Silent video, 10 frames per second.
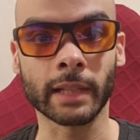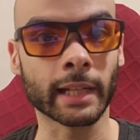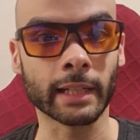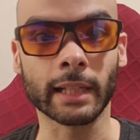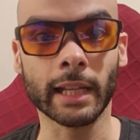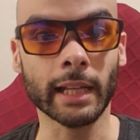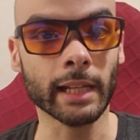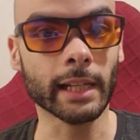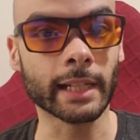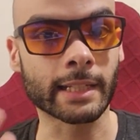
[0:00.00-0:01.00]
They didn't.
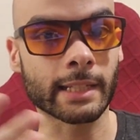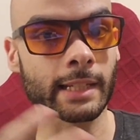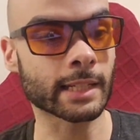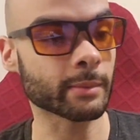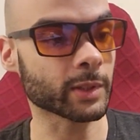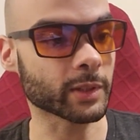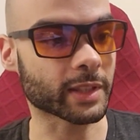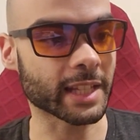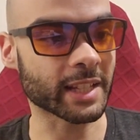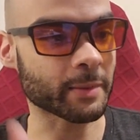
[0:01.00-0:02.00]
It's a similar
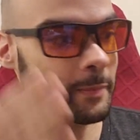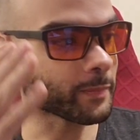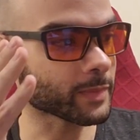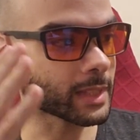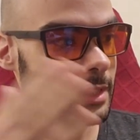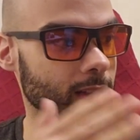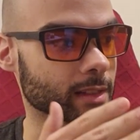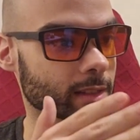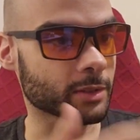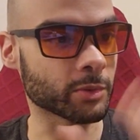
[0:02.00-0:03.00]
thing
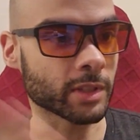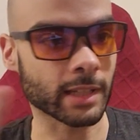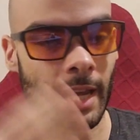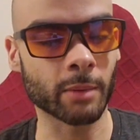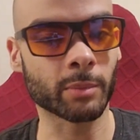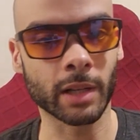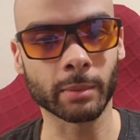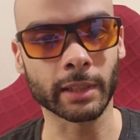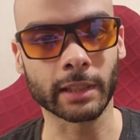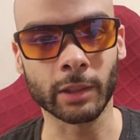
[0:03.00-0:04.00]
to just out in
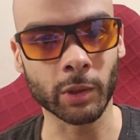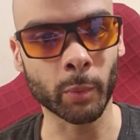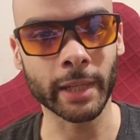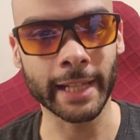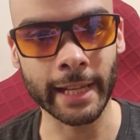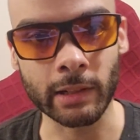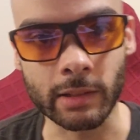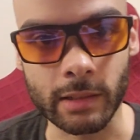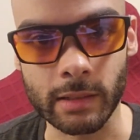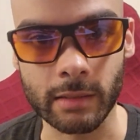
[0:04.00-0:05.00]
public. Nobody
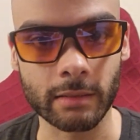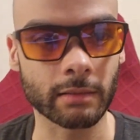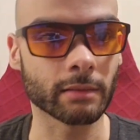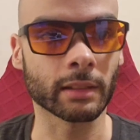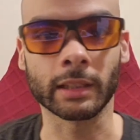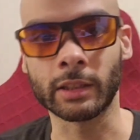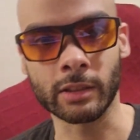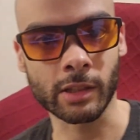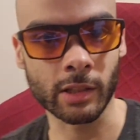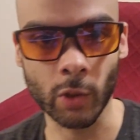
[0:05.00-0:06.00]
cares. Like,
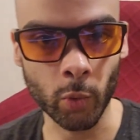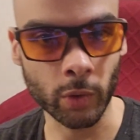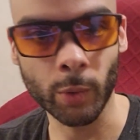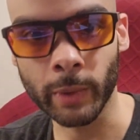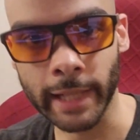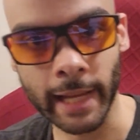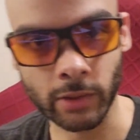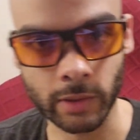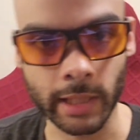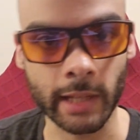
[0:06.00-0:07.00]
there's nobody
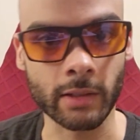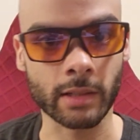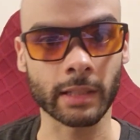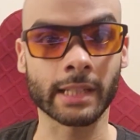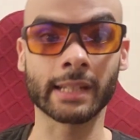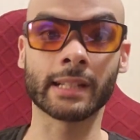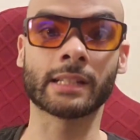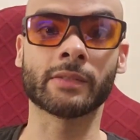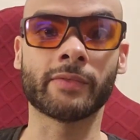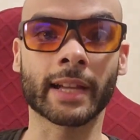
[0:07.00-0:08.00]
actually cares unless
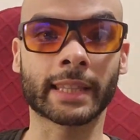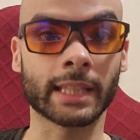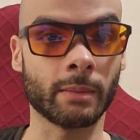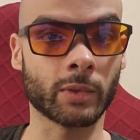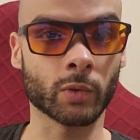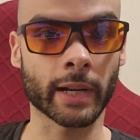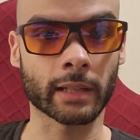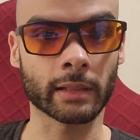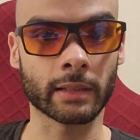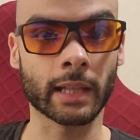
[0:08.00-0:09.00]
it's affecting them
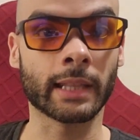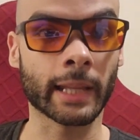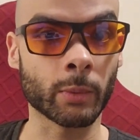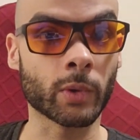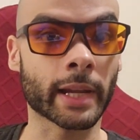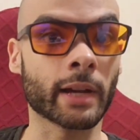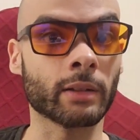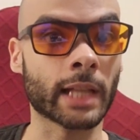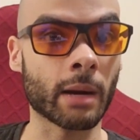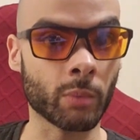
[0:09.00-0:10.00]
directly. Then they will care
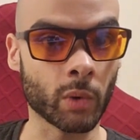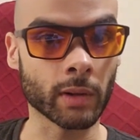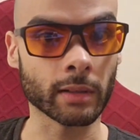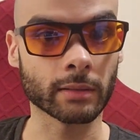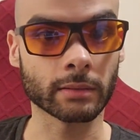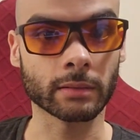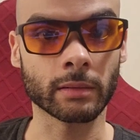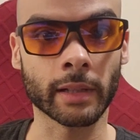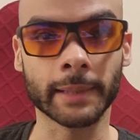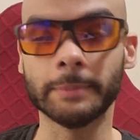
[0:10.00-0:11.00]
a lot more,
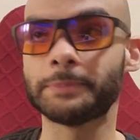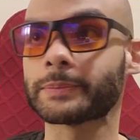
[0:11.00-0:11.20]
right?